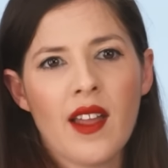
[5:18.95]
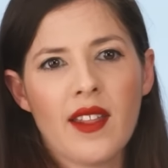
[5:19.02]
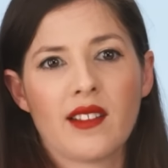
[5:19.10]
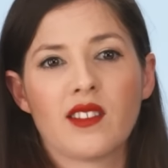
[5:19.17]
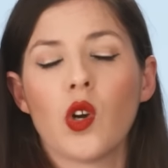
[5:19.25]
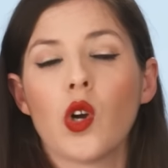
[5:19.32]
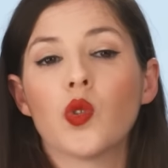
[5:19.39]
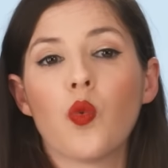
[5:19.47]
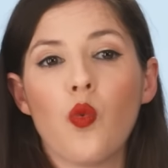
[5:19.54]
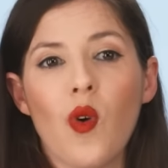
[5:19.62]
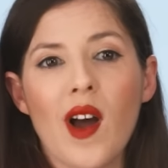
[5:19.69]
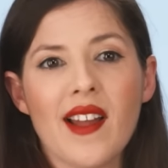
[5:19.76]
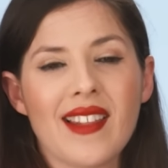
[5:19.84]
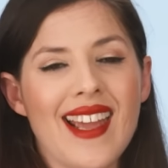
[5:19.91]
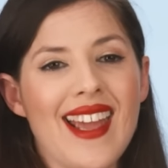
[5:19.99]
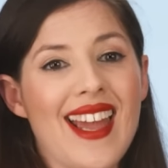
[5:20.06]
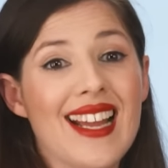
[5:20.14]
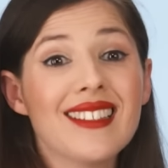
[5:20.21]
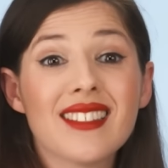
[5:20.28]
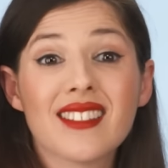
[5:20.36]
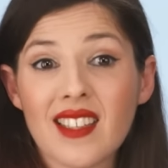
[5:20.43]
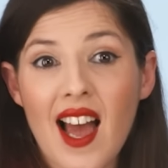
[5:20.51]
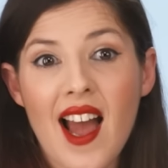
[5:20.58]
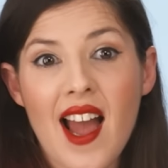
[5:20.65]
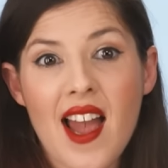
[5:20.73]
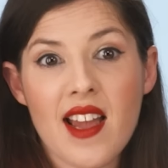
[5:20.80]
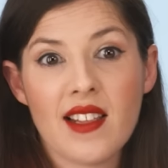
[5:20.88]
that's going to run
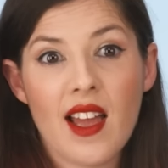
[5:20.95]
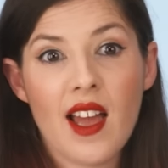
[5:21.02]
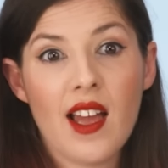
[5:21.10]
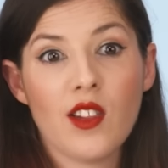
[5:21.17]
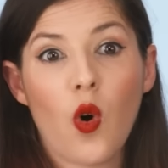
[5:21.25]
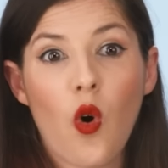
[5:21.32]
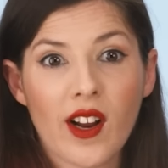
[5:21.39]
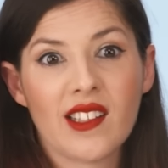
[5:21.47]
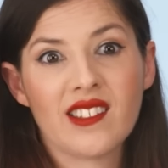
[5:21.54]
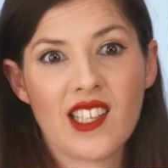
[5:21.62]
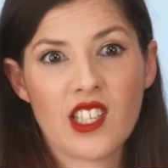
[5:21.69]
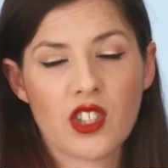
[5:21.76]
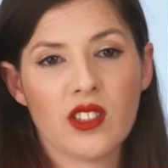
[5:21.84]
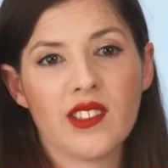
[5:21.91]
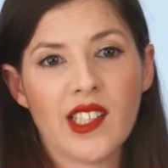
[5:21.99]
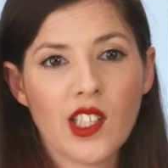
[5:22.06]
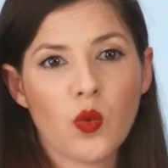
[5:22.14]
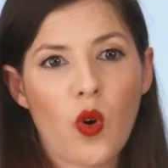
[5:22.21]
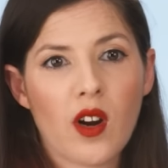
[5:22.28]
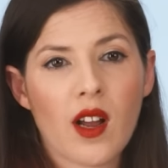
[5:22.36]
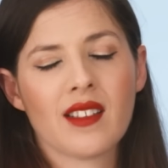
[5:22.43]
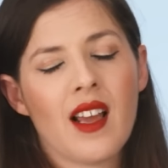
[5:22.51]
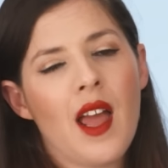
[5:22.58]
inside an organizational network.